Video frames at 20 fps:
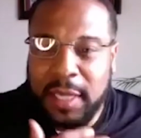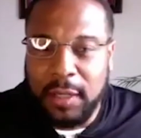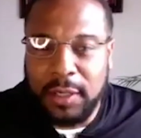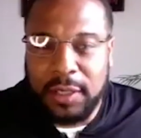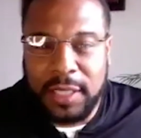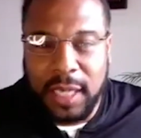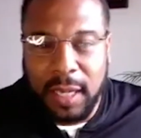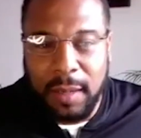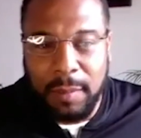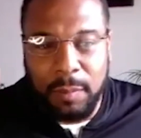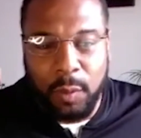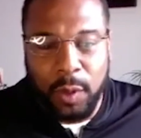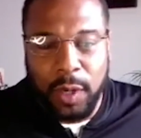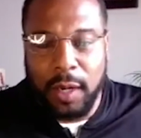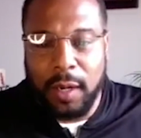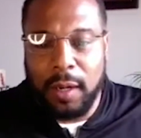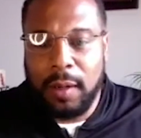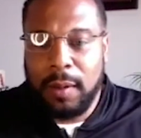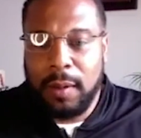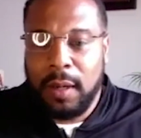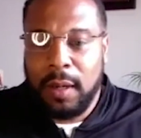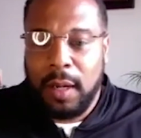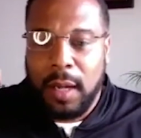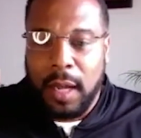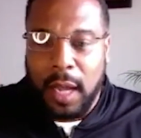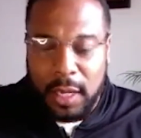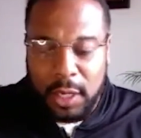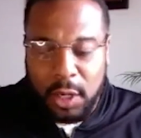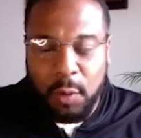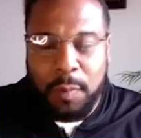you something, Will,
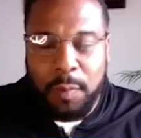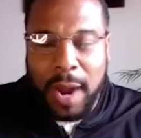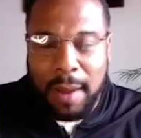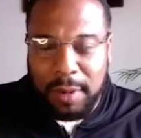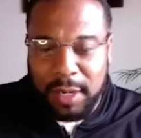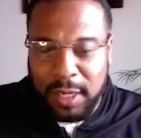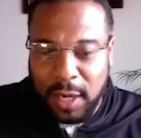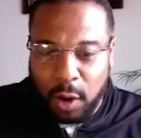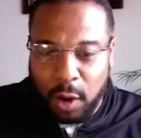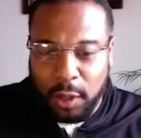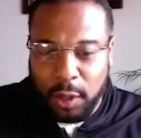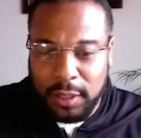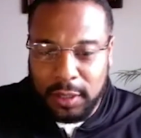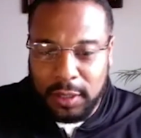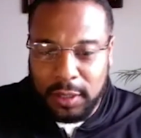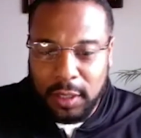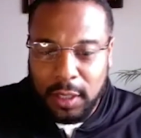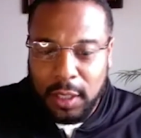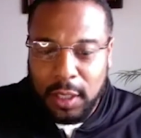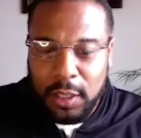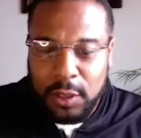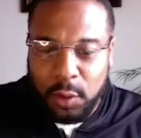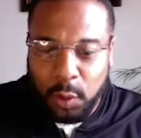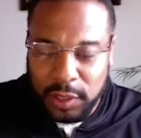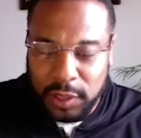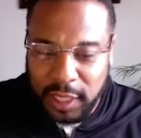and you probably noticed towards